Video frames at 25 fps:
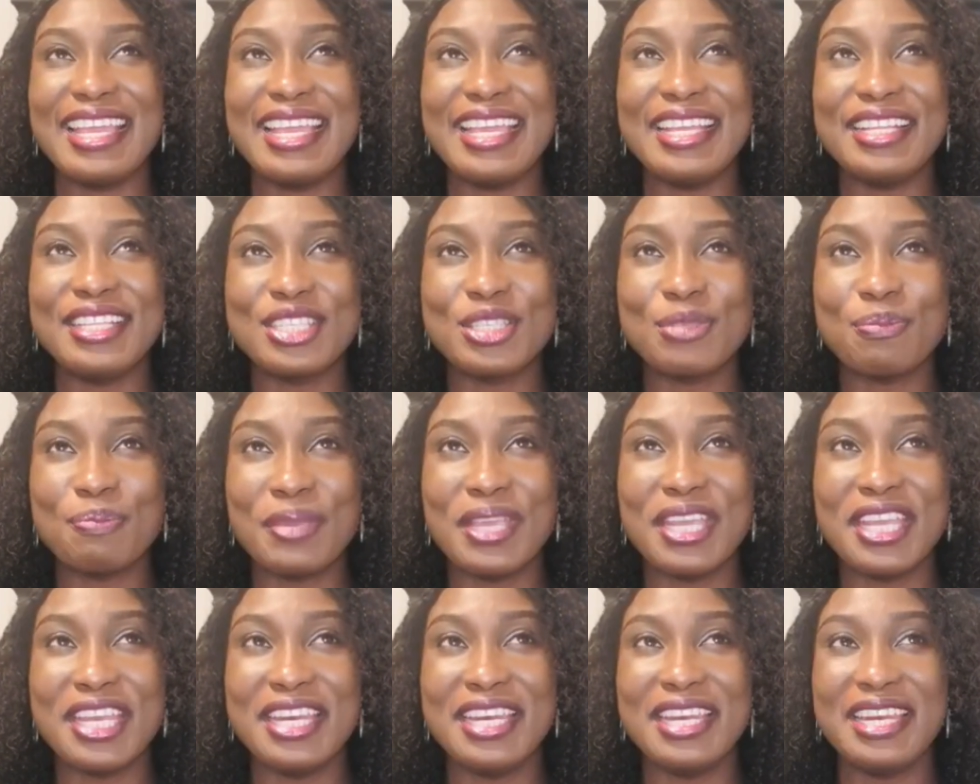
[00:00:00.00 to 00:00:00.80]
it's
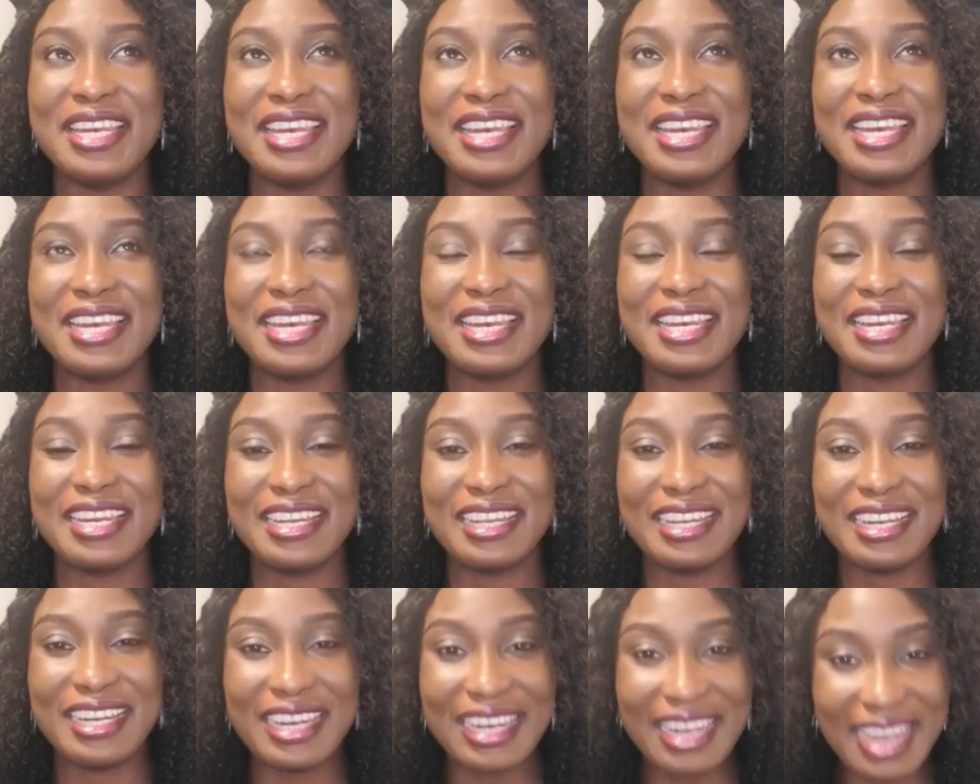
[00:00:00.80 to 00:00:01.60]
been
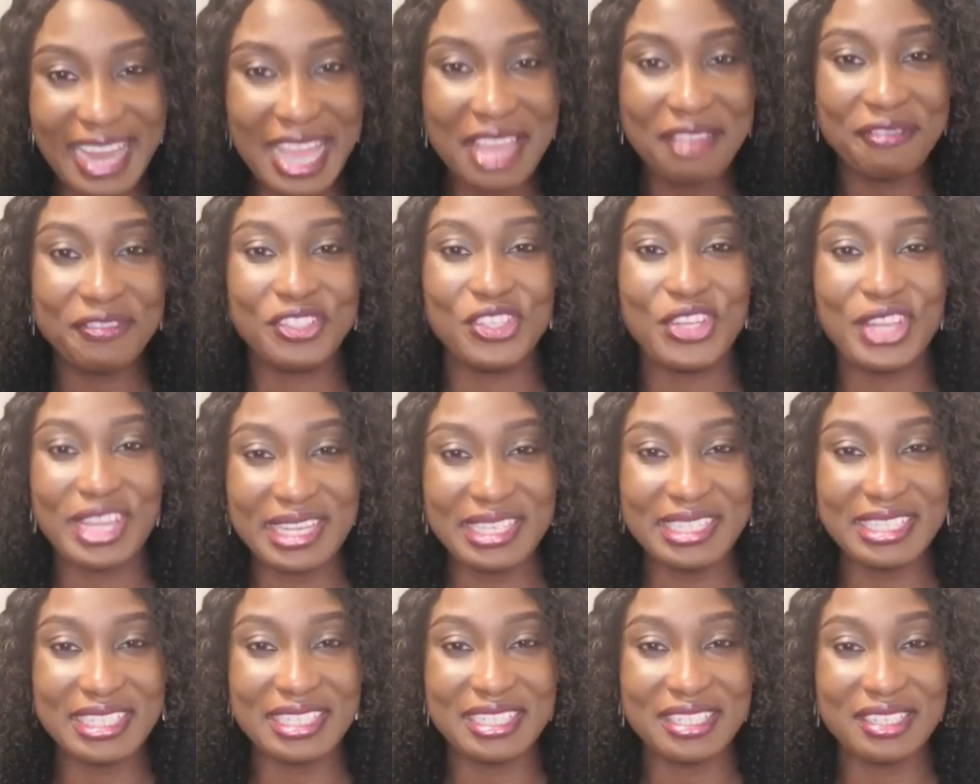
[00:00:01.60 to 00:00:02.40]

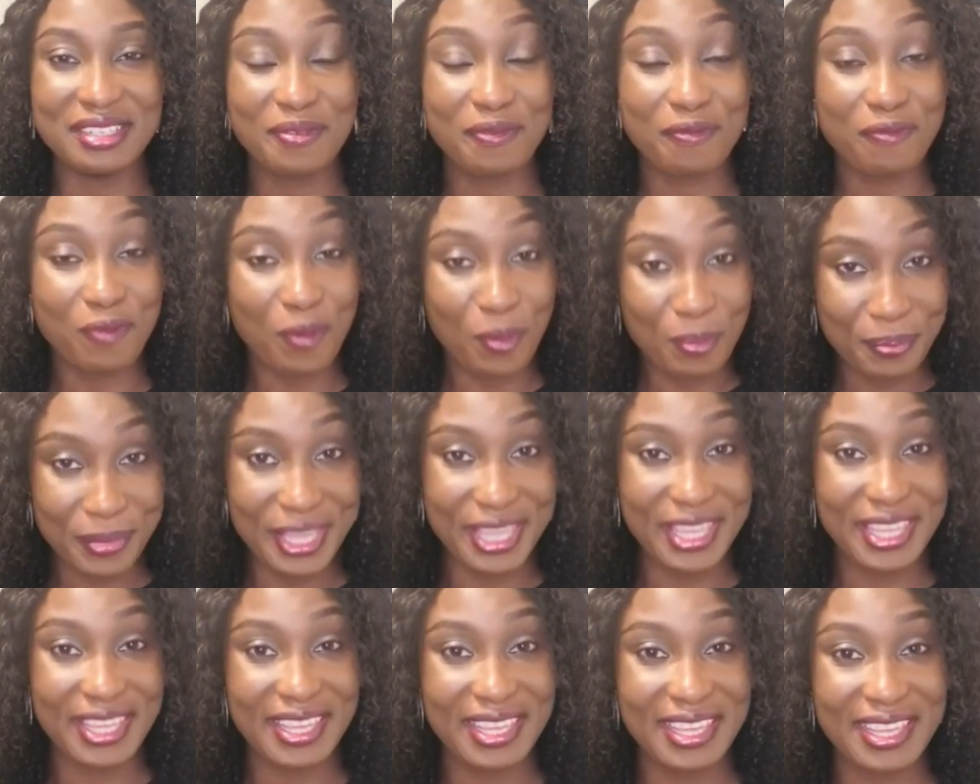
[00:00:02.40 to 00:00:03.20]
life-changing for
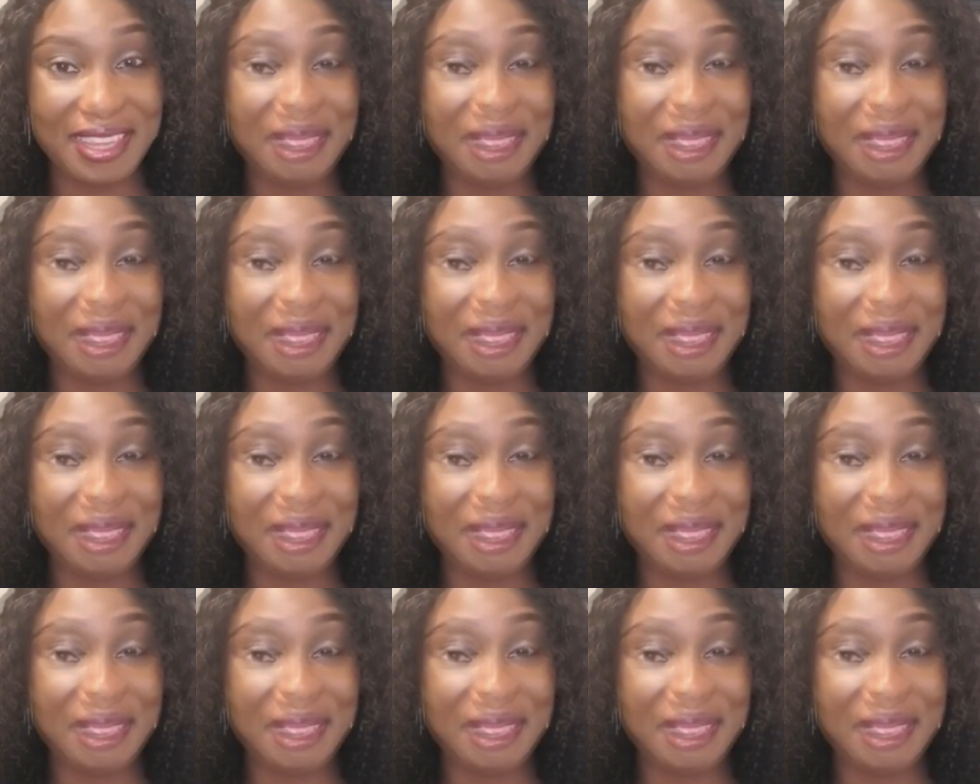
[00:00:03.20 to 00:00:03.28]
me.